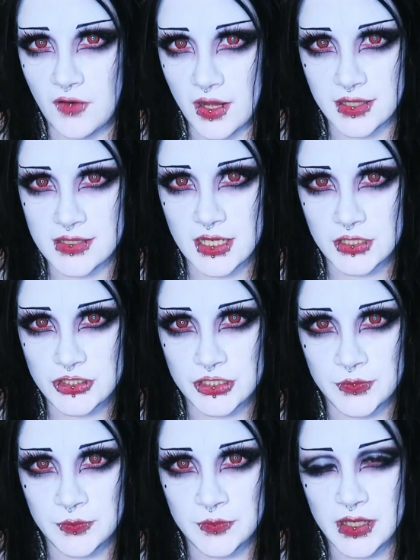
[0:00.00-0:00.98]
Fuck
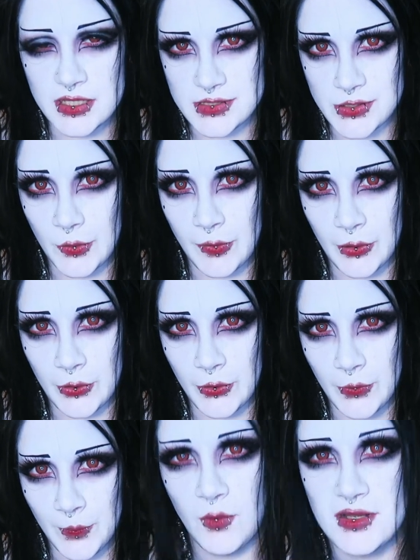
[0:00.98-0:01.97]
induction. It's so
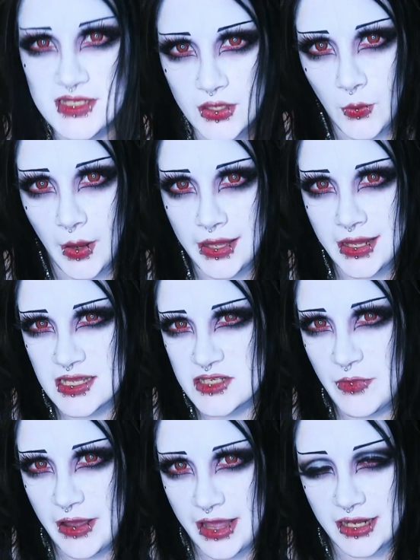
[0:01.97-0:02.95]
brutal. It wasn't quite
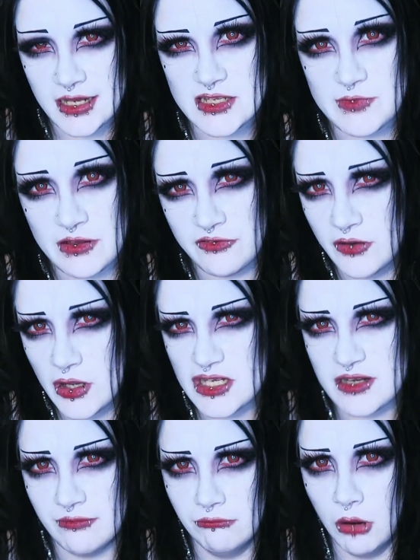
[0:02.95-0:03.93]
as bad as my
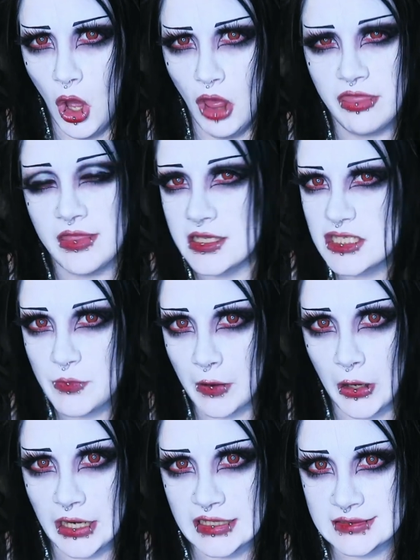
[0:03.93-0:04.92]
first birth
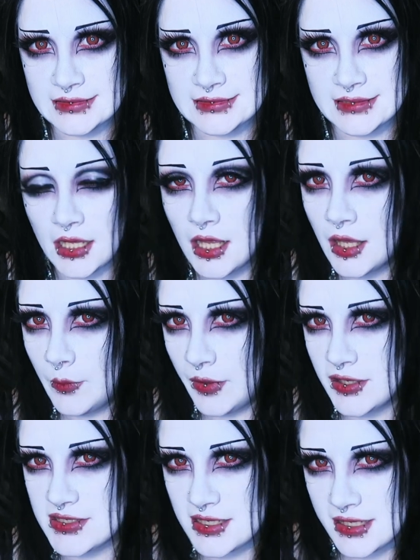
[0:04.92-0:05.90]
experience
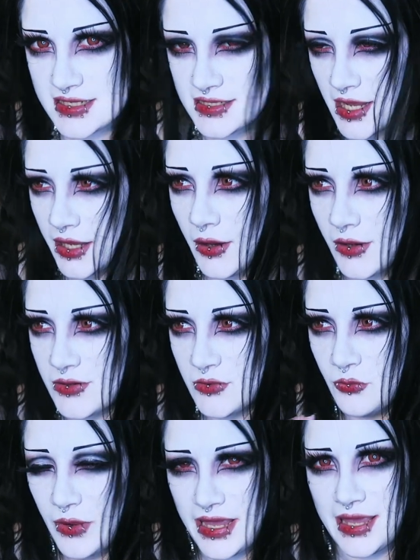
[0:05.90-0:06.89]
because at least I got
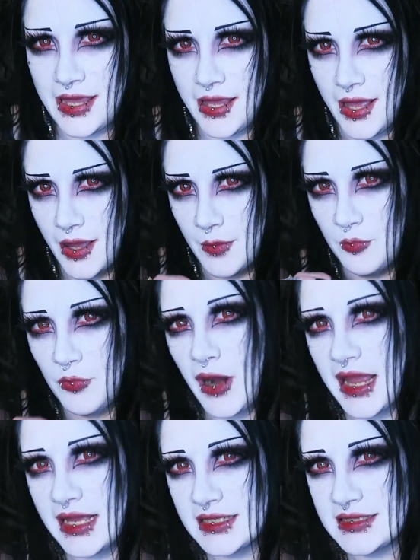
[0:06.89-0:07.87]
wee
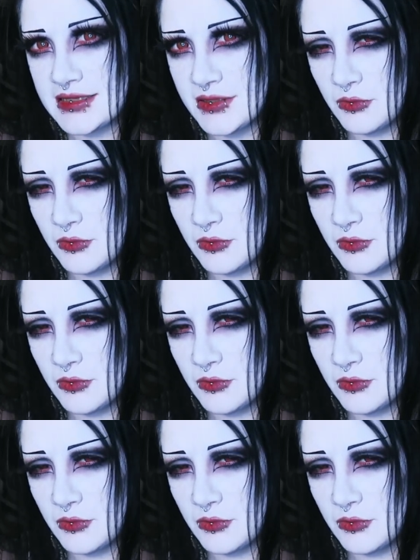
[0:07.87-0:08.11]
breaks.